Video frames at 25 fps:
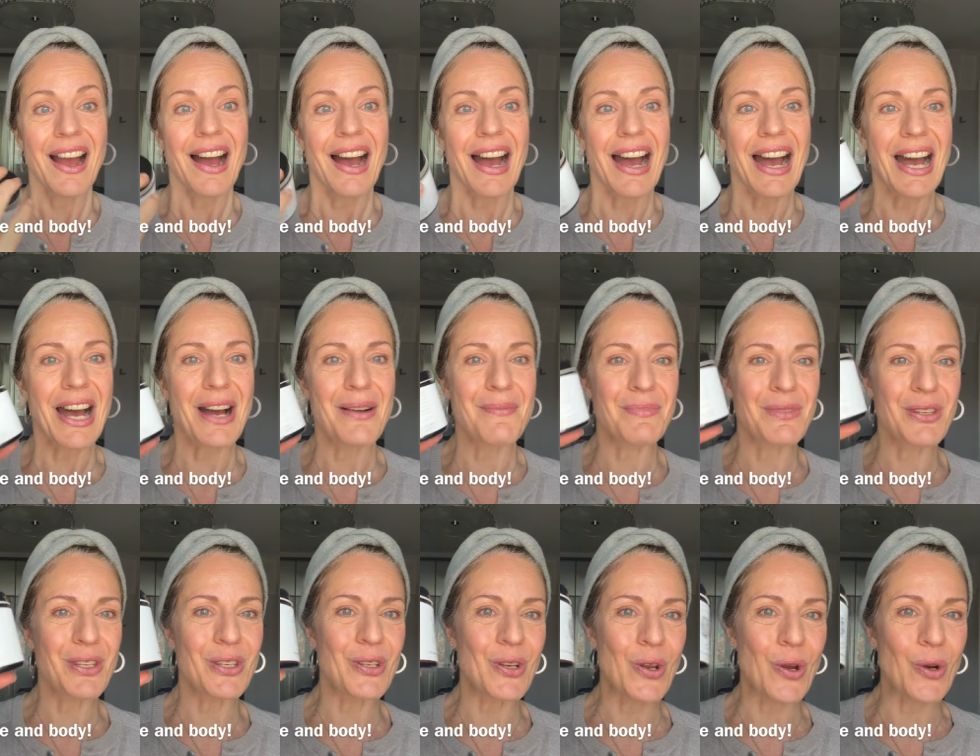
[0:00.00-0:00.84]
um,
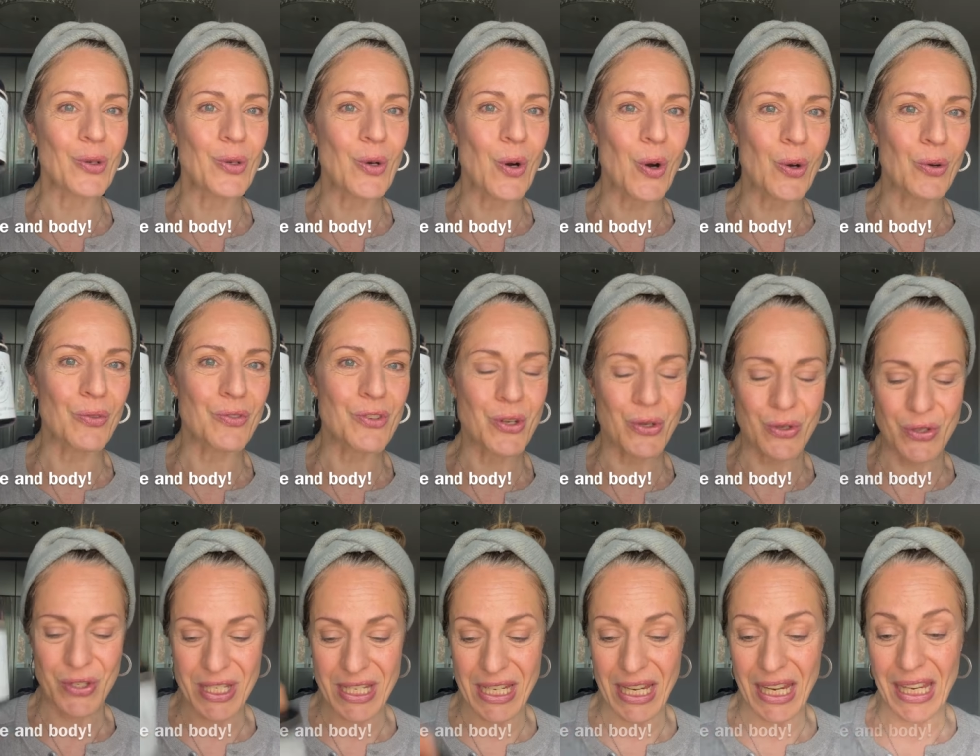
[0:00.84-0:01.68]
you know, of your
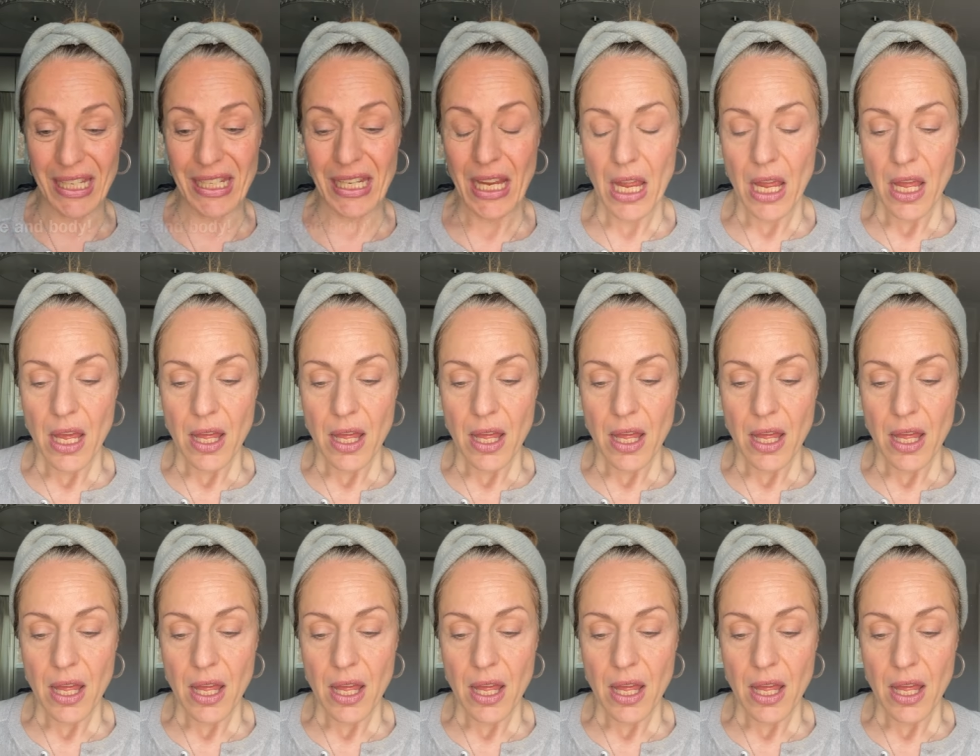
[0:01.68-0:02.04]
skin.